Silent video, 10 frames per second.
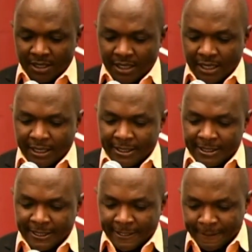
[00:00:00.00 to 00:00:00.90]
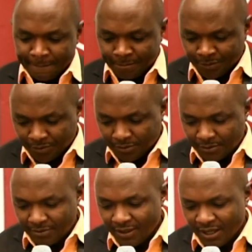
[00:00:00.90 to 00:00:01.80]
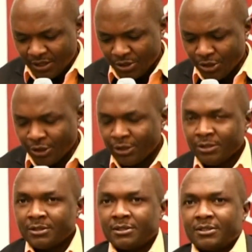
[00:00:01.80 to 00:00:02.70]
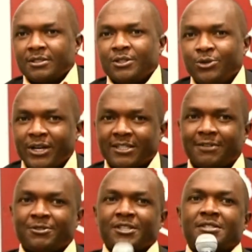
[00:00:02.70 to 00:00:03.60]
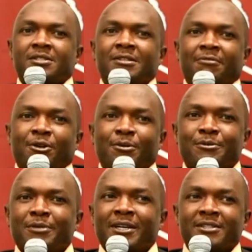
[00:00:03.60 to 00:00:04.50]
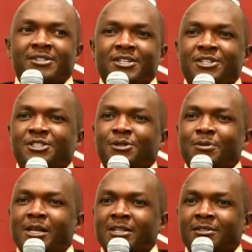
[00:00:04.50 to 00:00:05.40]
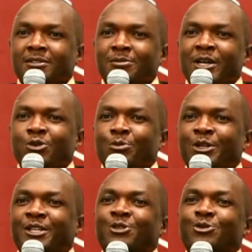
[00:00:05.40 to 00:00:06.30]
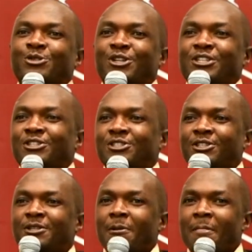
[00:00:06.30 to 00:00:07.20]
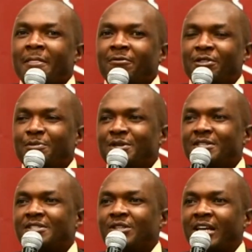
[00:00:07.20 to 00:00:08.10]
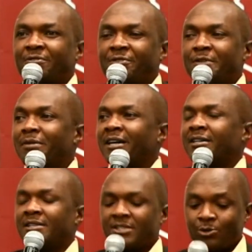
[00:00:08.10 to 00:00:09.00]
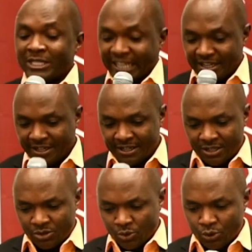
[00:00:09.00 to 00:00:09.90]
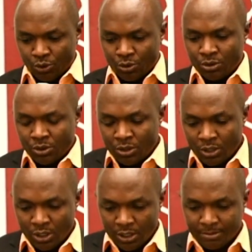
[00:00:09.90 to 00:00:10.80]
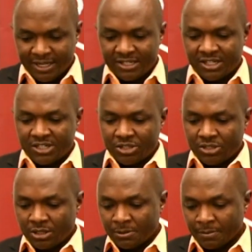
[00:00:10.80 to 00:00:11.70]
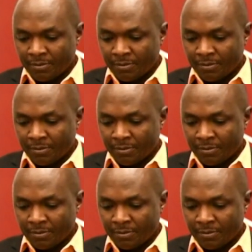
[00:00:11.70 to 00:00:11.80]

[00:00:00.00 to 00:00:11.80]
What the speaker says: And you guys have just developed my strategic plan, my communication strategy for the ministry. That feedback is what I needed to do my strategy.